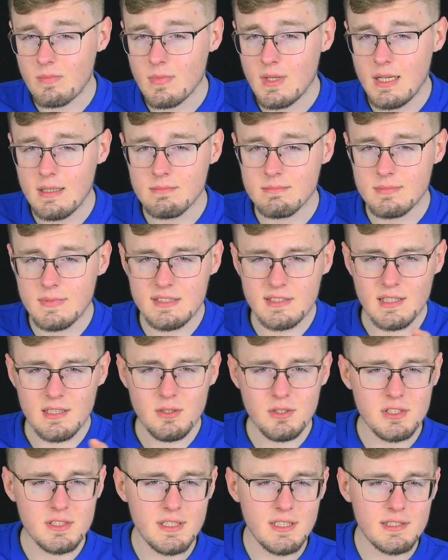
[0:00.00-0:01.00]
And the
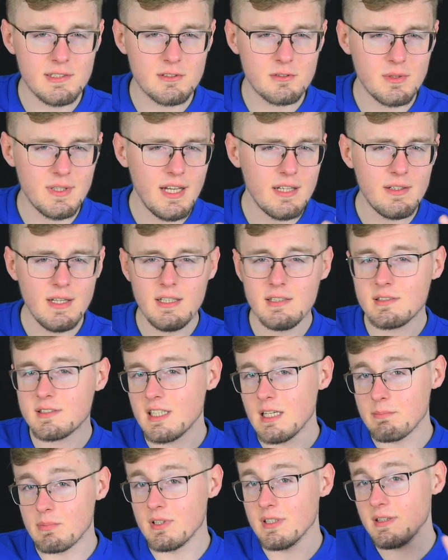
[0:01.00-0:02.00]
solution is to get a
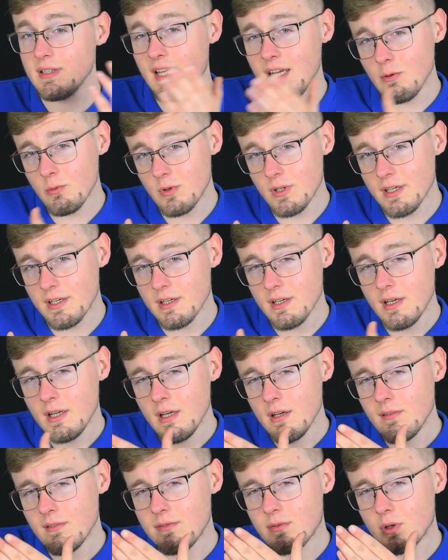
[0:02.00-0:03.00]
separate network
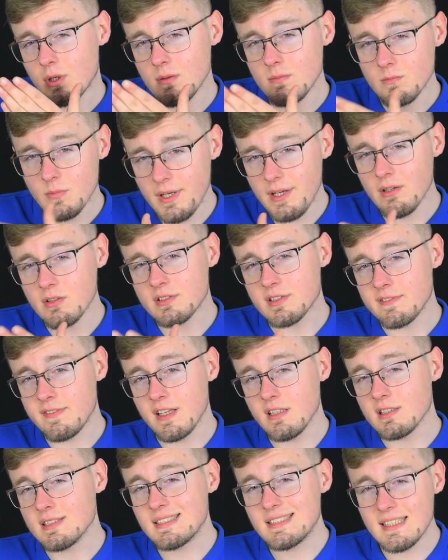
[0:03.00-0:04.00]
for video
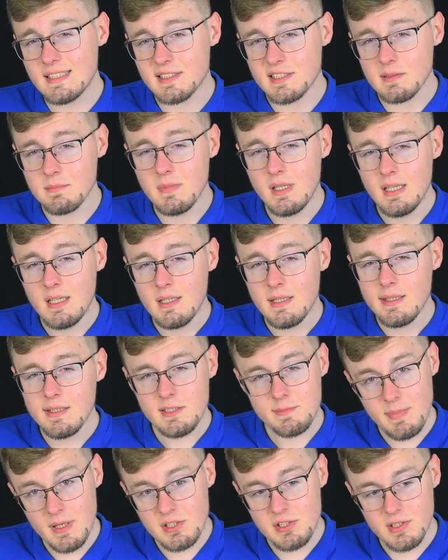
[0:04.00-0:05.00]
surveillance system,
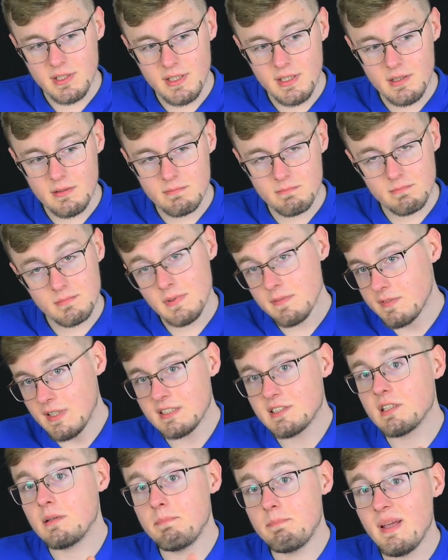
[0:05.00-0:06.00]
especially if
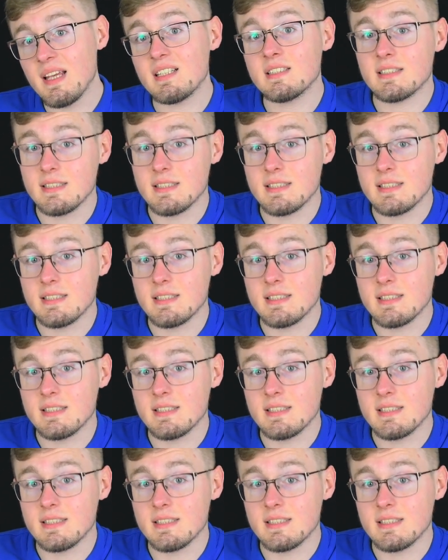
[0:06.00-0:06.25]
that's a big